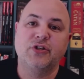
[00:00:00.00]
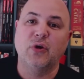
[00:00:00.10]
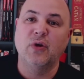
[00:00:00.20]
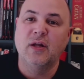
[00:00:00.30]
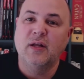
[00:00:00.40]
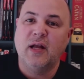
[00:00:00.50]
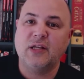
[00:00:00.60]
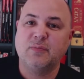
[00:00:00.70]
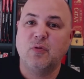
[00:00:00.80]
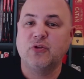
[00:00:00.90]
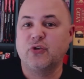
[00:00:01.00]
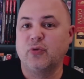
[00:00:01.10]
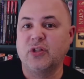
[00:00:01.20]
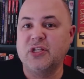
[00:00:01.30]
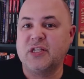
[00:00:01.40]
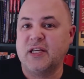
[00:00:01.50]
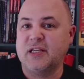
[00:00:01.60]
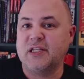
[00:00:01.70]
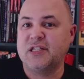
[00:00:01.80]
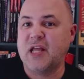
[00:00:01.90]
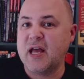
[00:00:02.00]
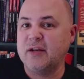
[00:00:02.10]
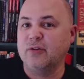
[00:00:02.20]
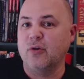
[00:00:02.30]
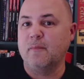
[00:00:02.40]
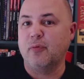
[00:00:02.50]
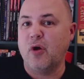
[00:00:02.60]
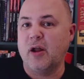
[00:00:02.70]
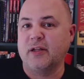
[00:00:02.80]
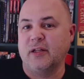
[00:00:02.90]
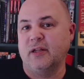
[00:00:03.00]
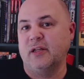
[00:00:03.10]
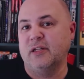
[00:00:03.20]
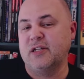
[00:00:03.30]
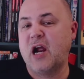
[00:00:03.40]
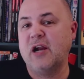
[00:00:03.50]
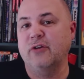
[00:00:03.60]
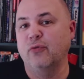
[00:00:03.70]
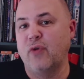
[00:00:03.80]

So as opposed to releasing a standalone product and an entire